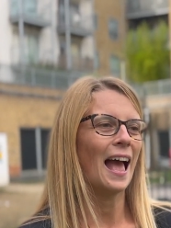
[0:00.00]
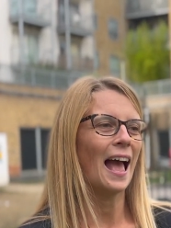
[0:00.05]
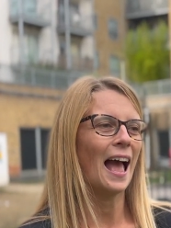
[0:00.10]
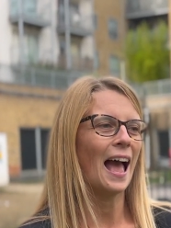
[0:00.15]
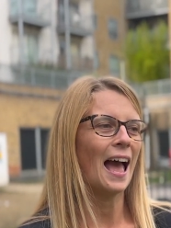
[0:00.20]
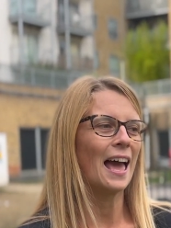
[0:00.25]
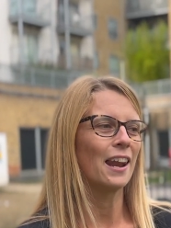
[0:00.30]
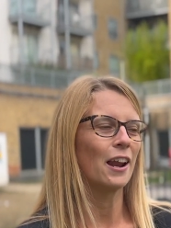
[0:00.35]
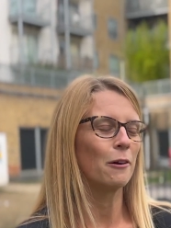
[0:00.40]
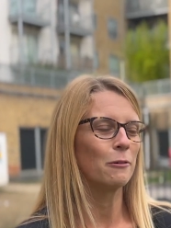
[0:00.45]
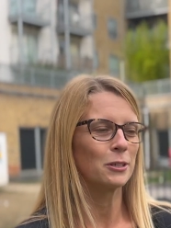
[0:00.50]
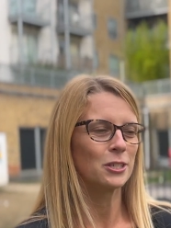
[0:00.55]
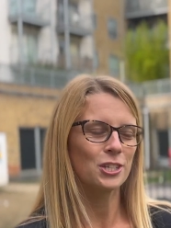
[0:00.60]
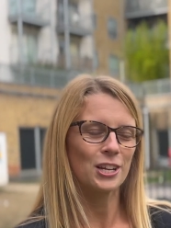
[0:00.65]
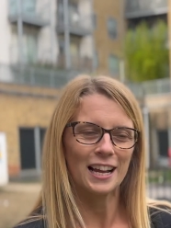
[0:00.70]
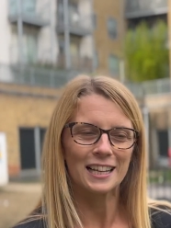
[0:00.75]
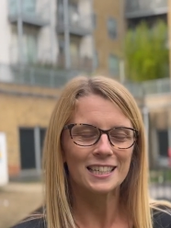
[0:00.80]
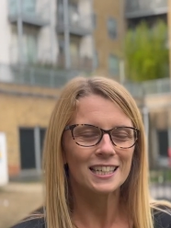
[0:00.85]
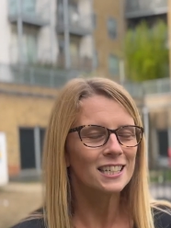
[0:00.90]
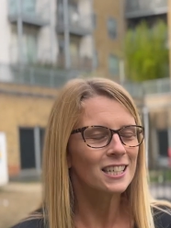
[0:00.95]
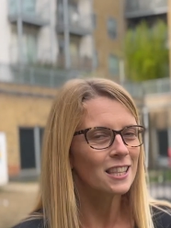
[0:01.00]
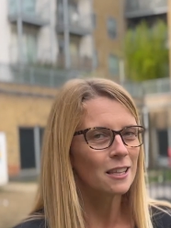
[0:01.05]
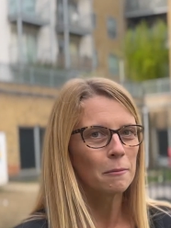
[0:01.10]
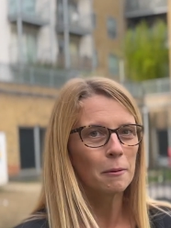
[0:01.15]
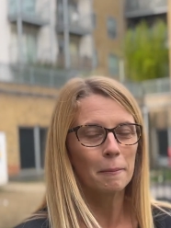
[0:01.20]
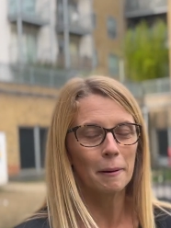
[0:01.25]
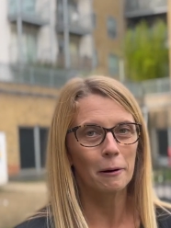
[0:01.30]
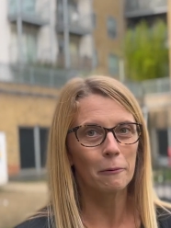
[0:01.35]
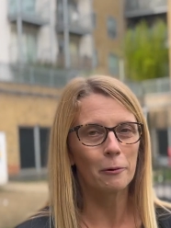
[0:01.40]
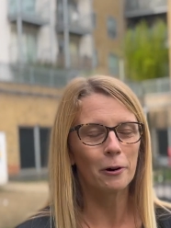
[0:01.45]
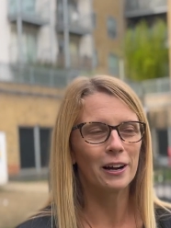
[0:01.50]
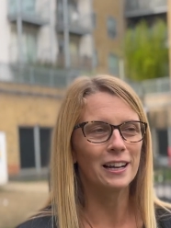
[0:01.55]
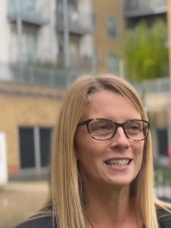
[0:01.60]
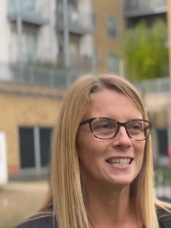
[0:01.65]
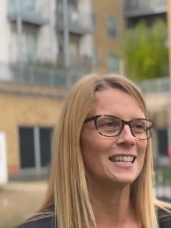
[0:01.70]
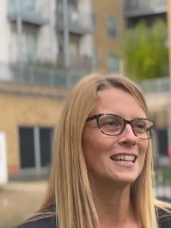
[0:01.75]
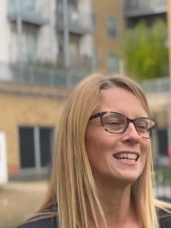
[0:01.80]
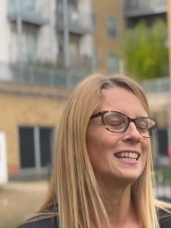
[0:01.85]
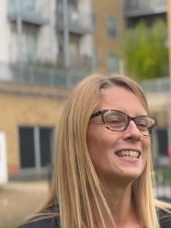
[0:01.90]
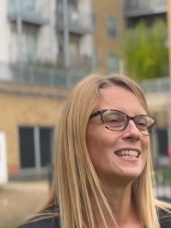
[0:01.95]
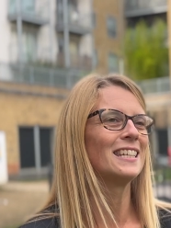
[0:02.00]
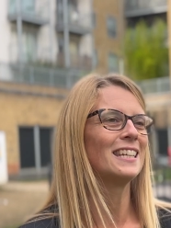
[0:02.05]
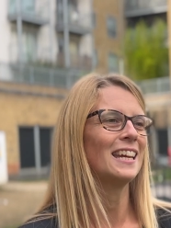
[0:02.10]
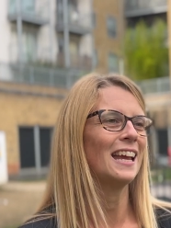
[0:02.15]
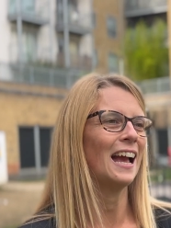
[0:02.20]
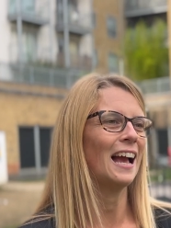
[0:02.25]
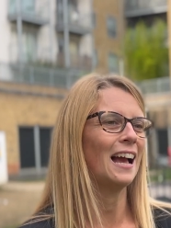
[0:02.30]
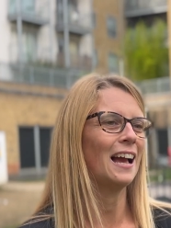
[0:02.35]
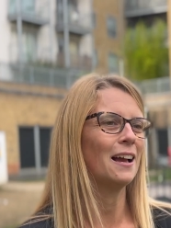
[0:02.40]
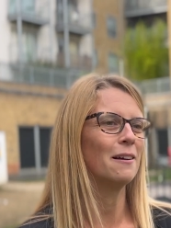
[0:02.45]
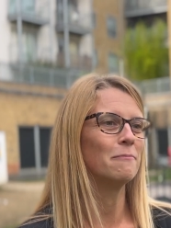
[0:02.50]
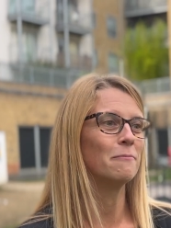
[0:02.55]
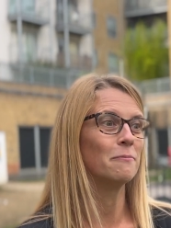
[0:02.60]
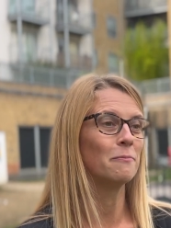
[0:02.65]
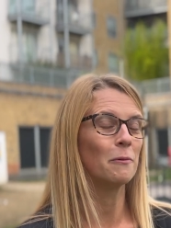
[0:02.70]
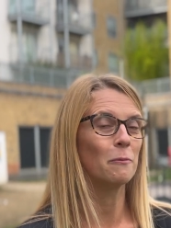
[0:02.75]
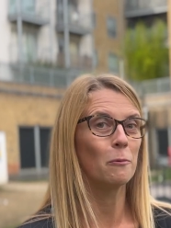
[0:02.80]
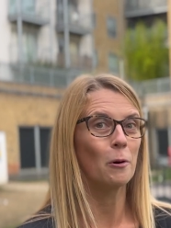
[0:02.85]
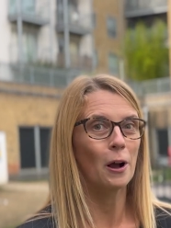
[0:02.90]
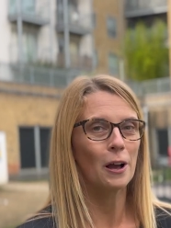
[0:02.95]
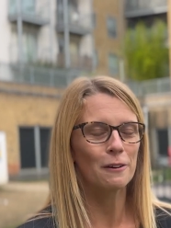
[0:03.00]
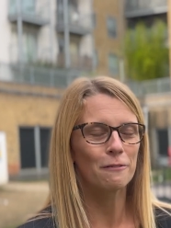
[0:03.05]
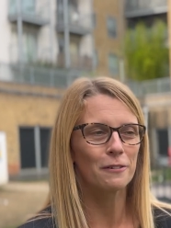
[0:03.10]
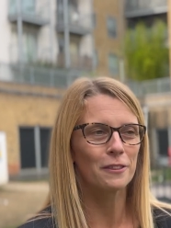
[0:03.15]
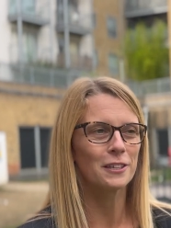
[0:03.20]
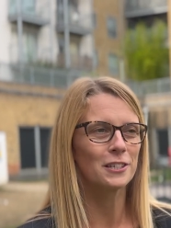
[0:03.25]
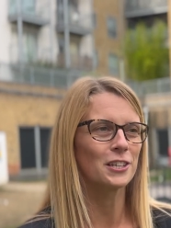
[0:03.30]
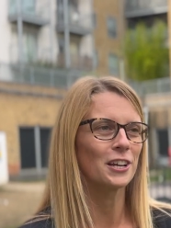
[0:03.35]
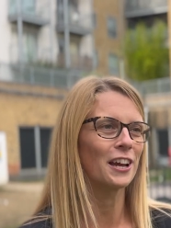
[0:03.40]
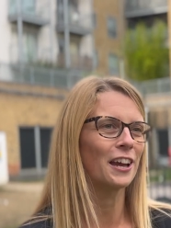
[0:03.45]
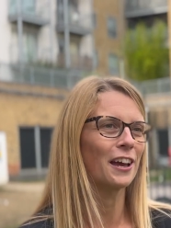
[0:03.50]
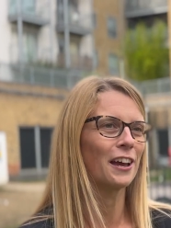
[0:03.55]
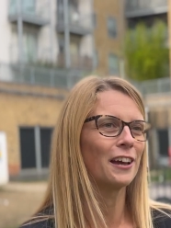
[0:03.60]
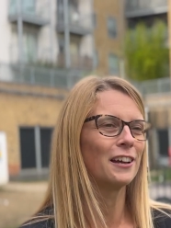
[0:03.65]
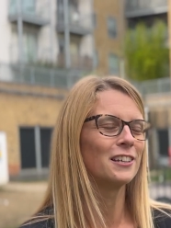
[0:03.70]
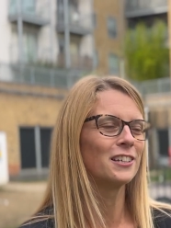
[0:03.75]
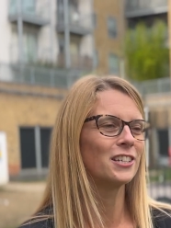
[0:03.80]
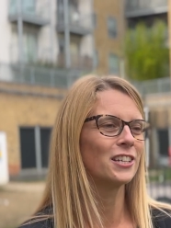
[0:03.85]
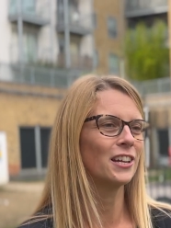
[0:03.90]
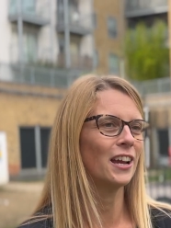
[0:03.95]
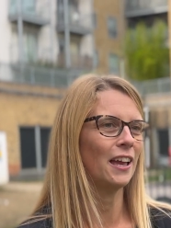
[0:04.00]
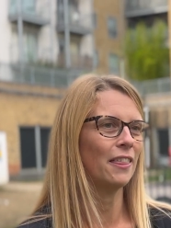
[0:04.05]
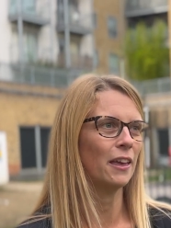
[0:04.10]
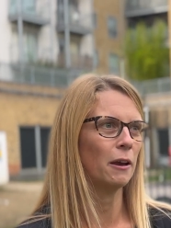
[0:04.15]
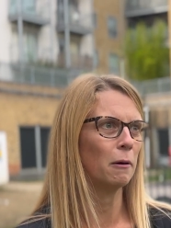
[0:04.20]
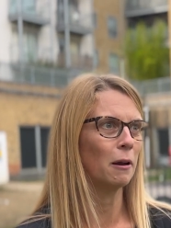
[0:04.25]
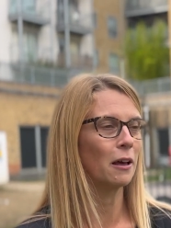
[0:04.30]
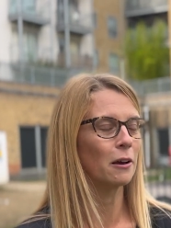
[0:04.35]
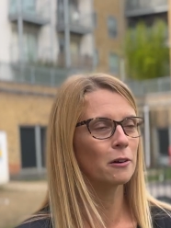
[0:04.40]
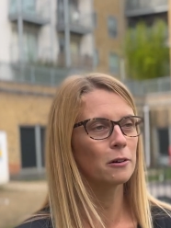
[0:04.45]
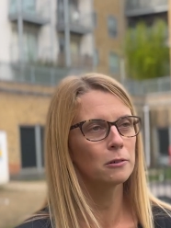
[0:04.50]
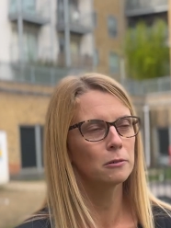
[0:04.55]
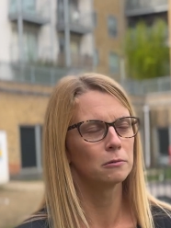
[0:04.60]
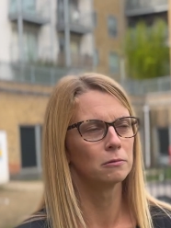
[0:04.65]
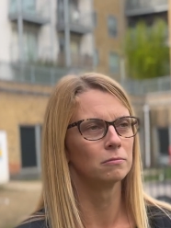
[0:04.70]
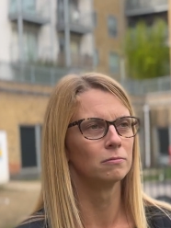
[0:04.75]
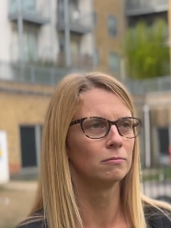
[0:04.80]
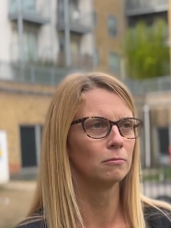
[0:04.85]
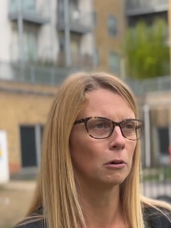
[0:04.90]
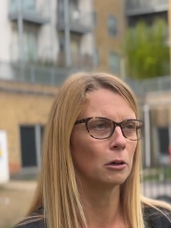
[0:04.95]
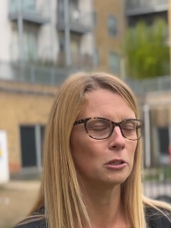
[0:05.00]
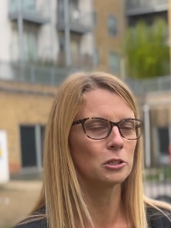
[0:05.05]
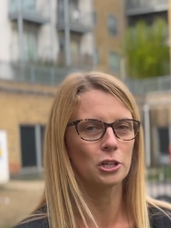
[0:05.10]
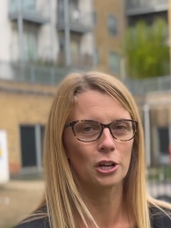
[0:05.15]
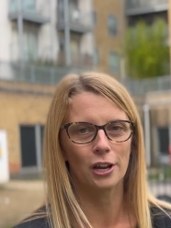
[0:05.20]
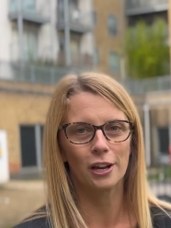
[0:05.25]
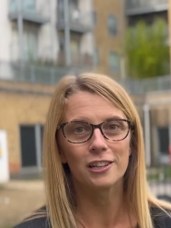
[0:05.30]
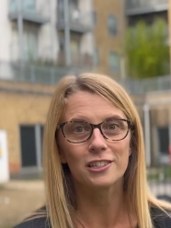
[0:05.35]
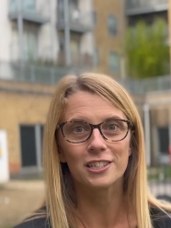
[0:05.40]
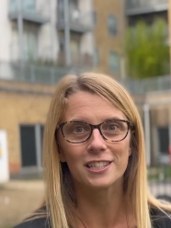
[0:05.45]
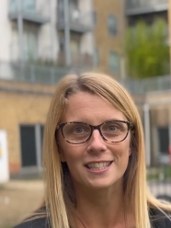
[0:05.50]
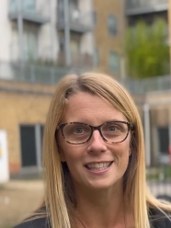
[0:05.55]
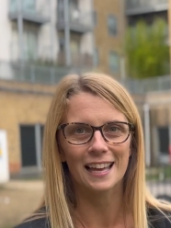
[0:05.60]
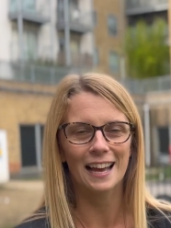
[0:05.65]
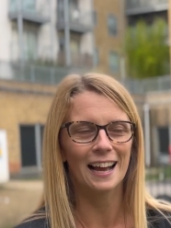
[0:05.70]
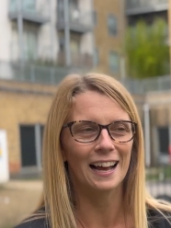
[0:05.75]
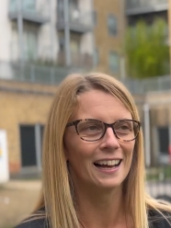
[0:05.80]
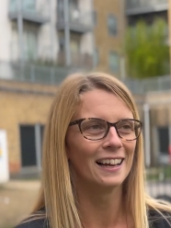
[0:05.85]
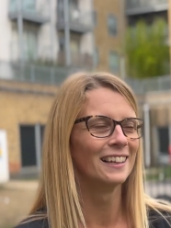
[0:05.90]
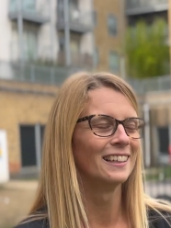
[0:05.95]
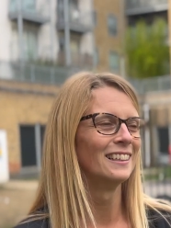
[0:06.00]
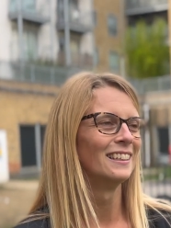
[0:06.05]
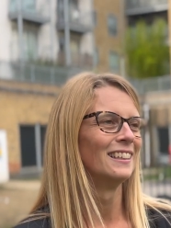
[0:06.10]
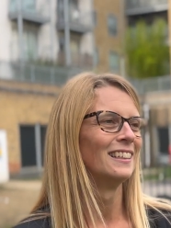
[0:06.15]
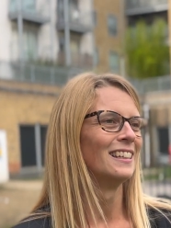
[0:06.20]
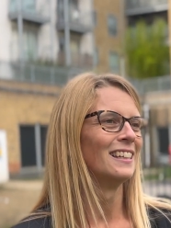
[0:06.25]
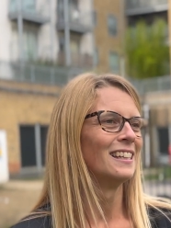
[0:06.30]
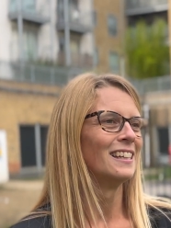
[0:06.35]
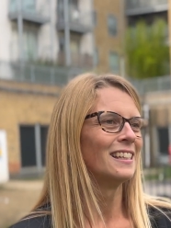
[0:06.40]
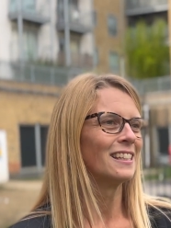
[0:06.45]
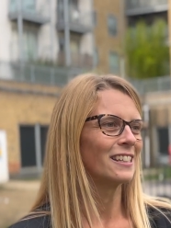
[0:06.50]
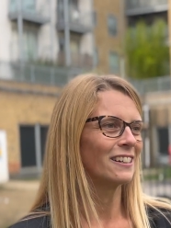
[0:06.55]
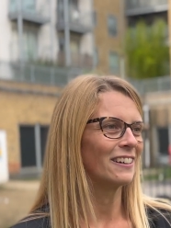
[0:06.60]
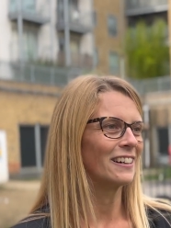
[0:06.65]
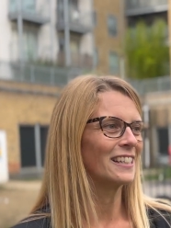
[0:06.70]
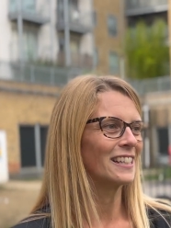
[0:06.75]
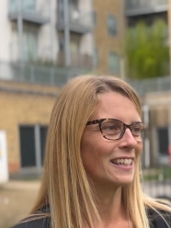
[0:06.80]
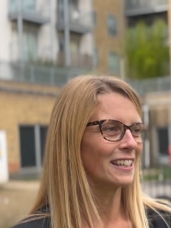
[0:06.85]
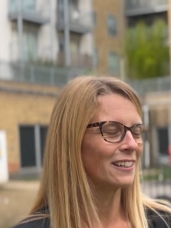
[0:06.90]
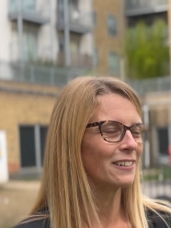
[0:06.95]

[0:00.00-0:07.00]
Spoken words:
I was chatting to them about what I did and worked for the church, and they were like, "Oh, what church is that?" So I said,